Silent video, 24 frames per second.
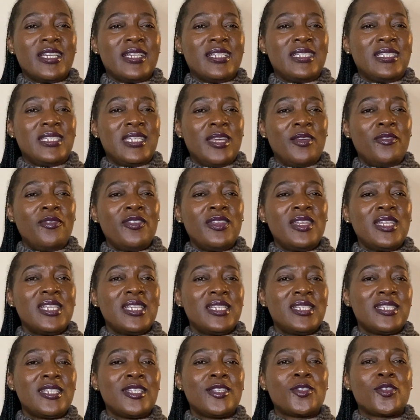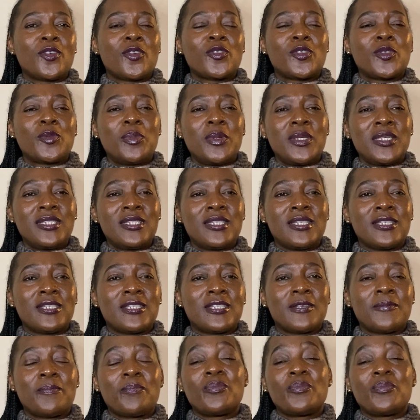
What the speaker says: definitions of species